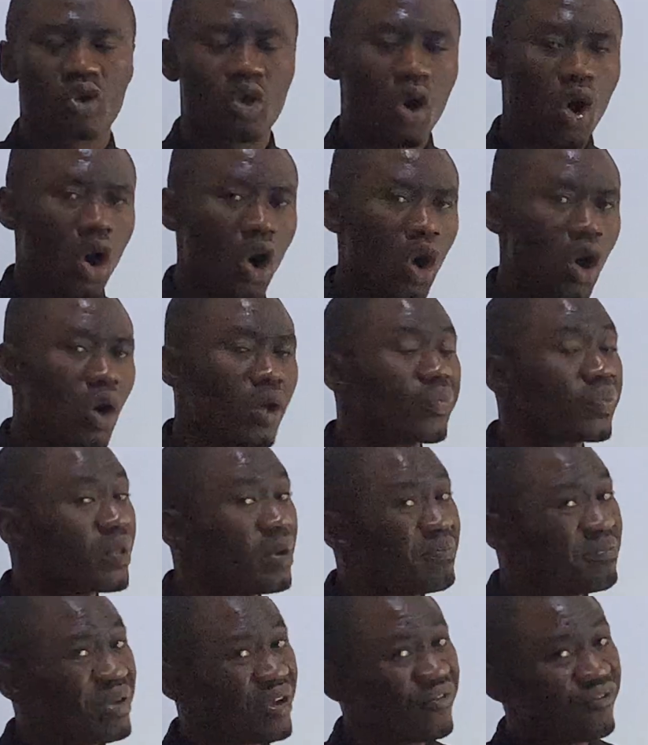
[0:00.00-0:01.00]
or the
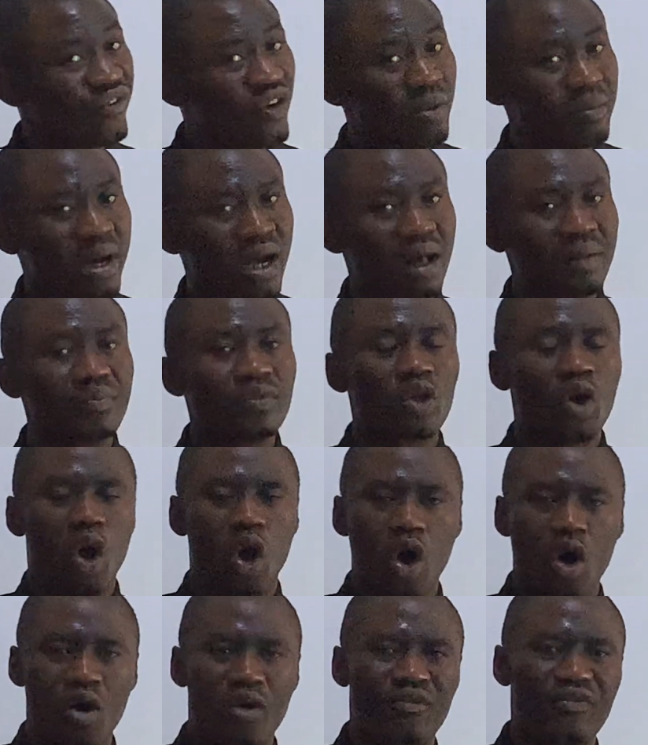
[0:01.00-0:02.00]
performer
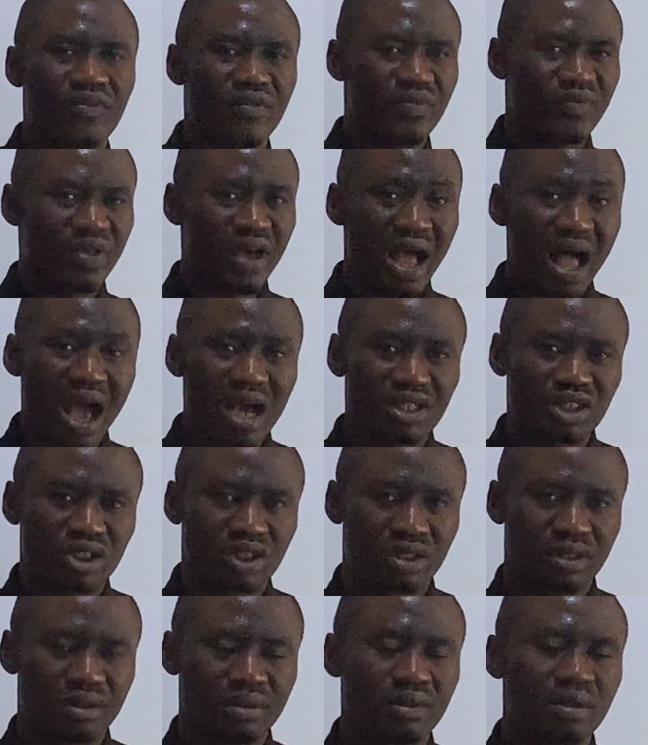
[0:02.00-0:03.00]
of the
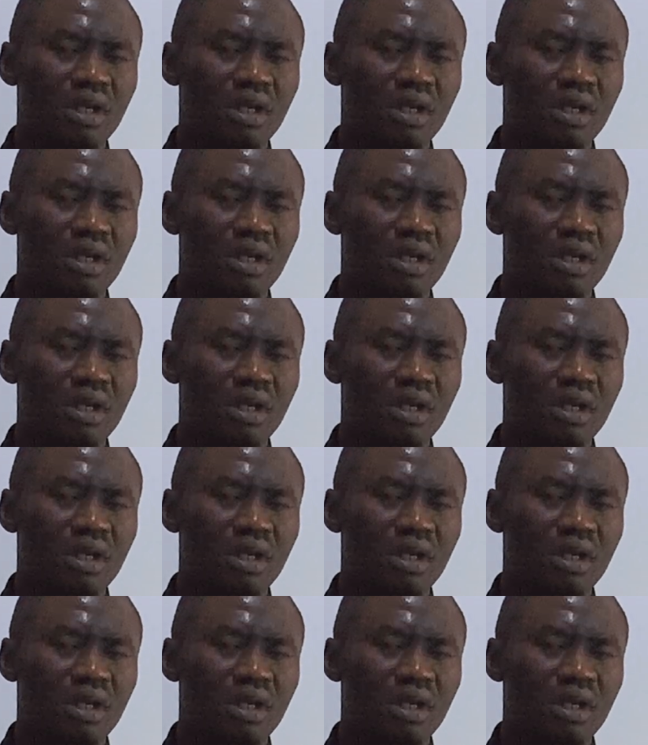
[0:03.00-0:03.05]
action.